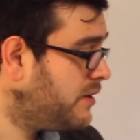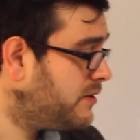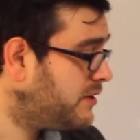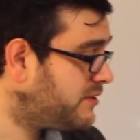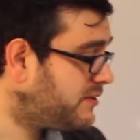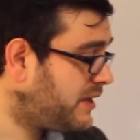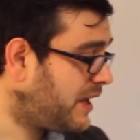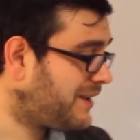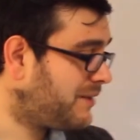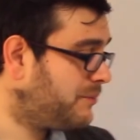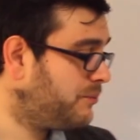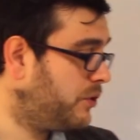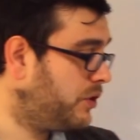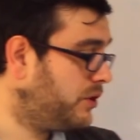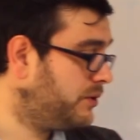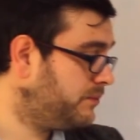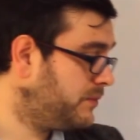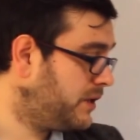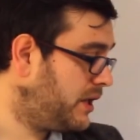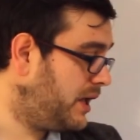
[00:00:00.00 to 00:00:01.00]
The second
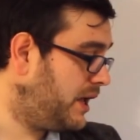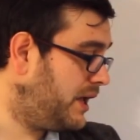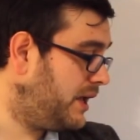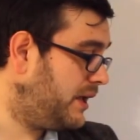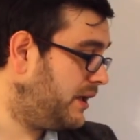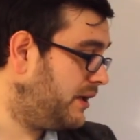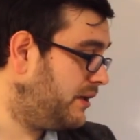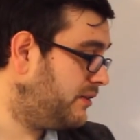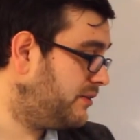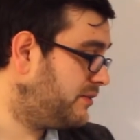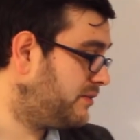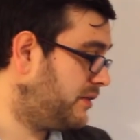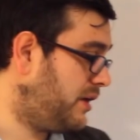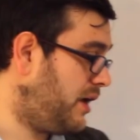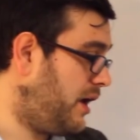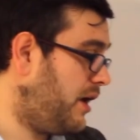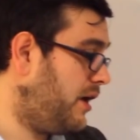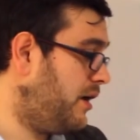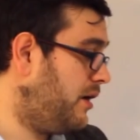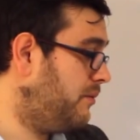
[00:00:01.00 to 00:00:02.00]
one is
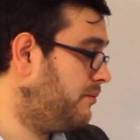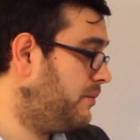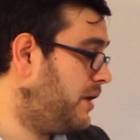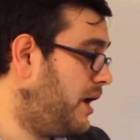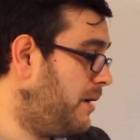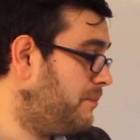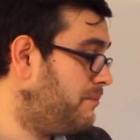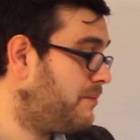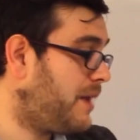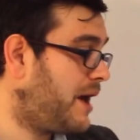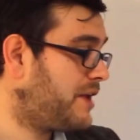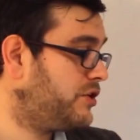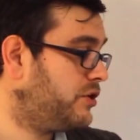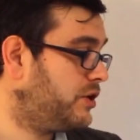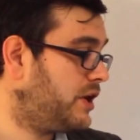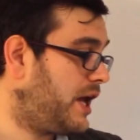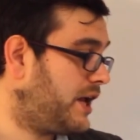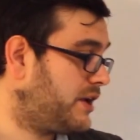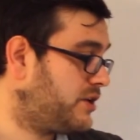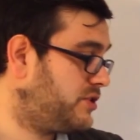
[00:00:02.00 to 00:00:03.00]
a
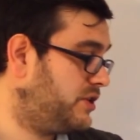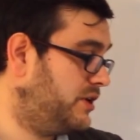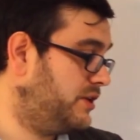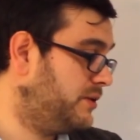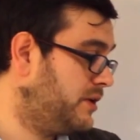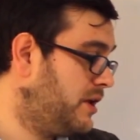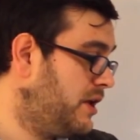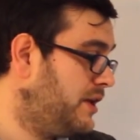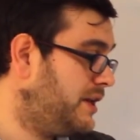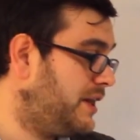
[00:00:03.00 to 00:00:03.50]
manual action.